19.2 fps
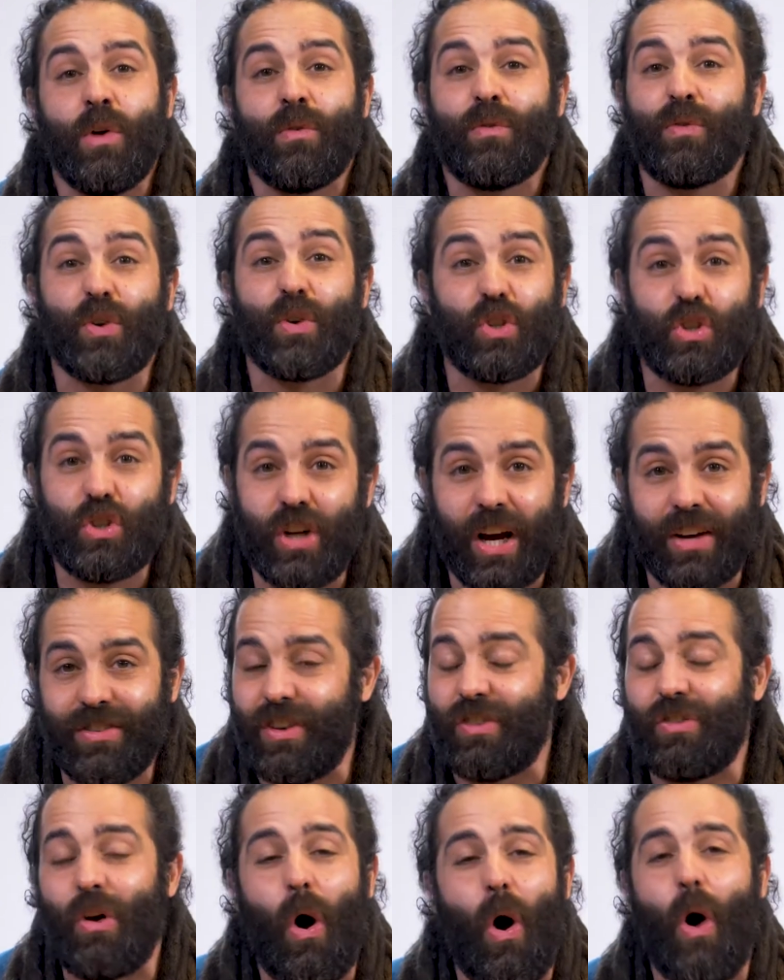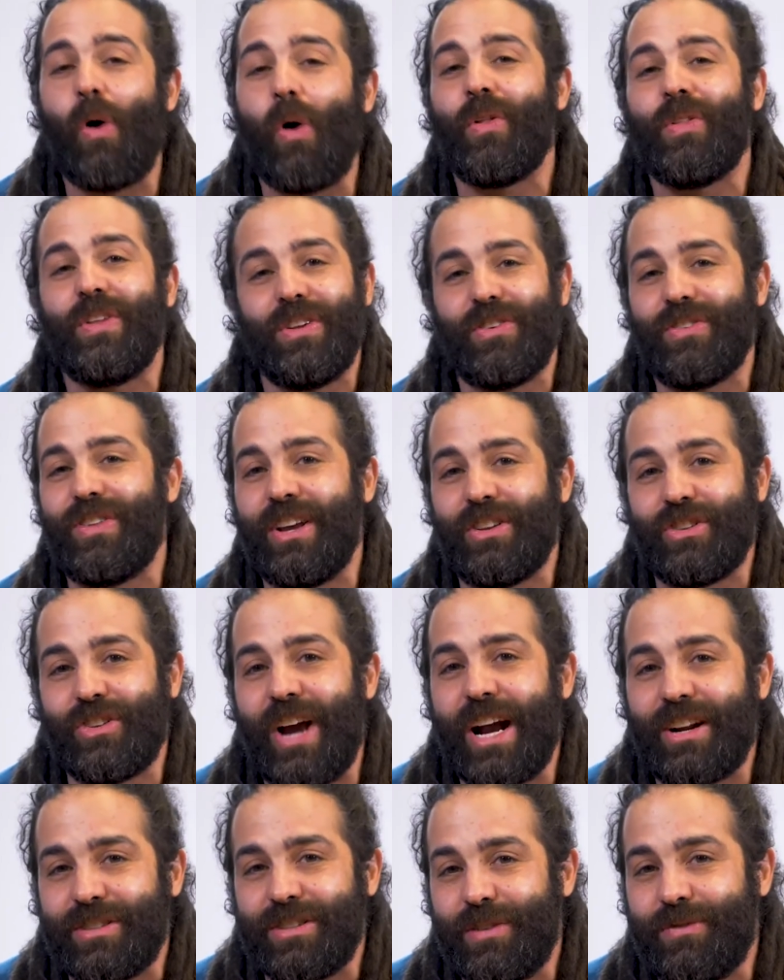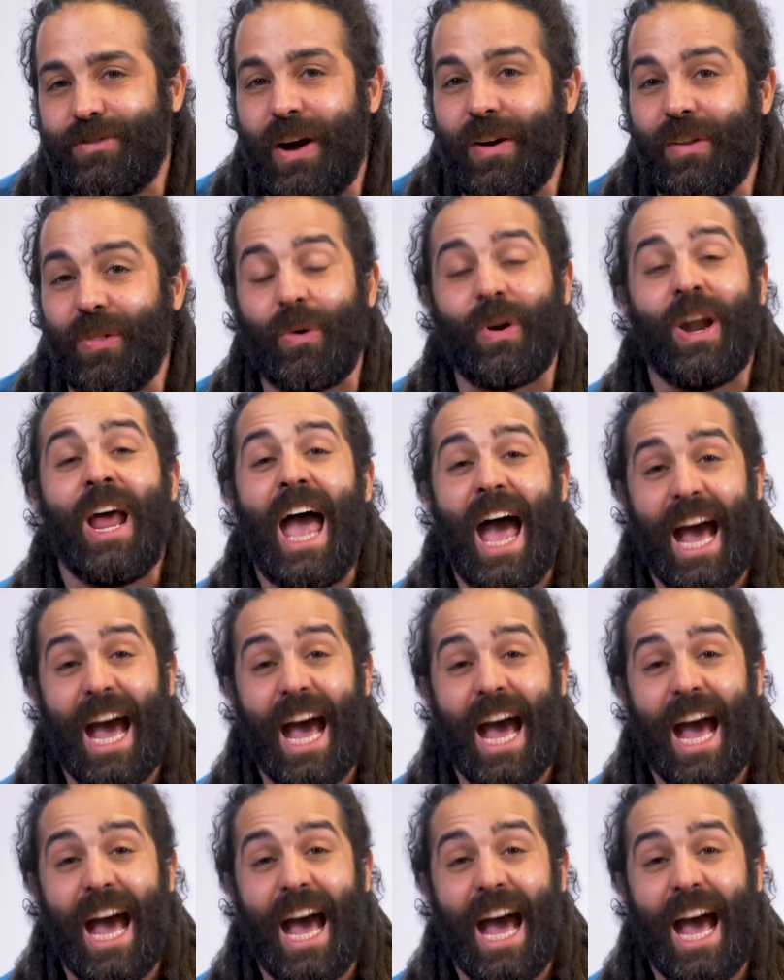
for justice. All these things are actually found in Lord.